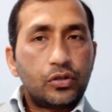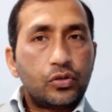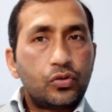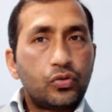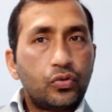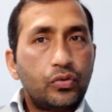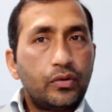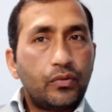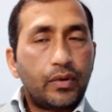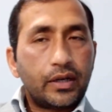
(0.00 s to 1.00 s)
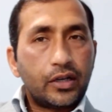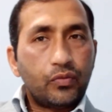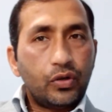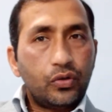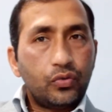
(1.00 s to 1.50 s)
so what it
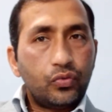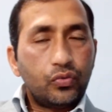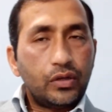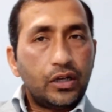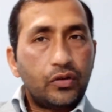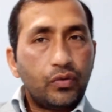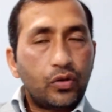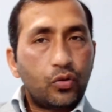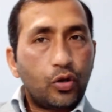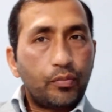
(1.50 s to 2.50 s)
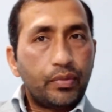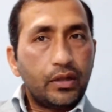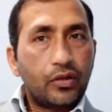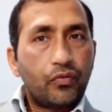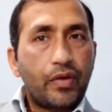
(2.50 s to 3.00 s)
will do, it will copy
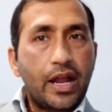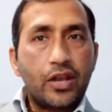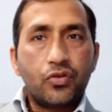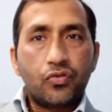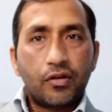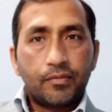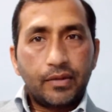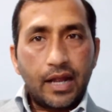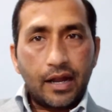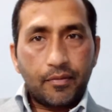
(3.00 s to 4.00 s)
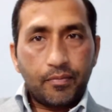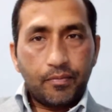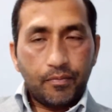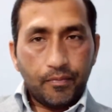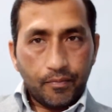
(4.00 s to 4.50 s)
the value of that
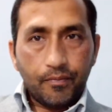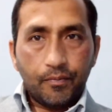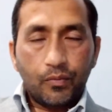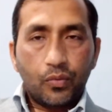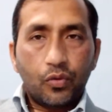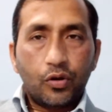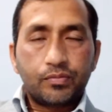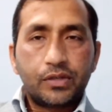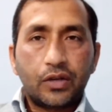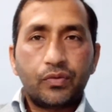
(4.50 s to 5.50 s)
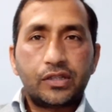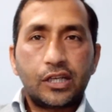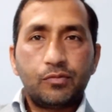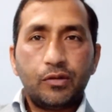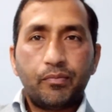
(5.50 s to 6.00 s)
object which
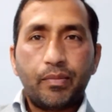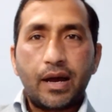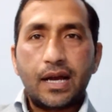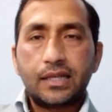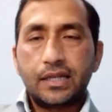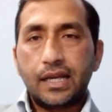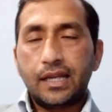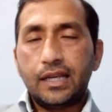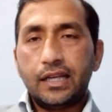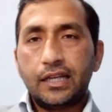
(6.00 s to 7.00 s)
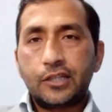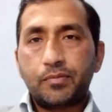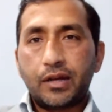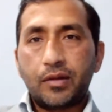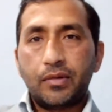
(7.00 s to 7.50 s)
has been passed in its
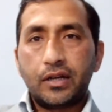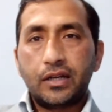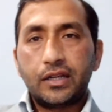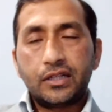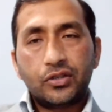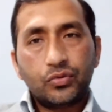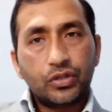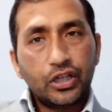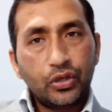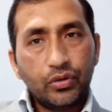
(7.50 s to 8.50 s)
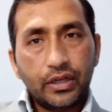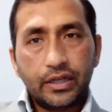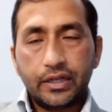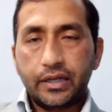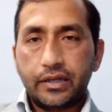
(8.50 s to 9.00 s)
parameter list to the newly
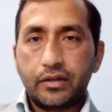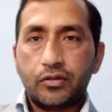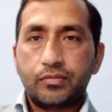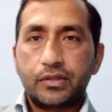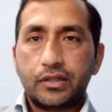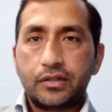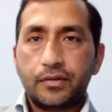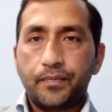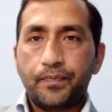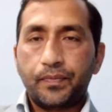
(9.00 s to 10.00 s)
created object.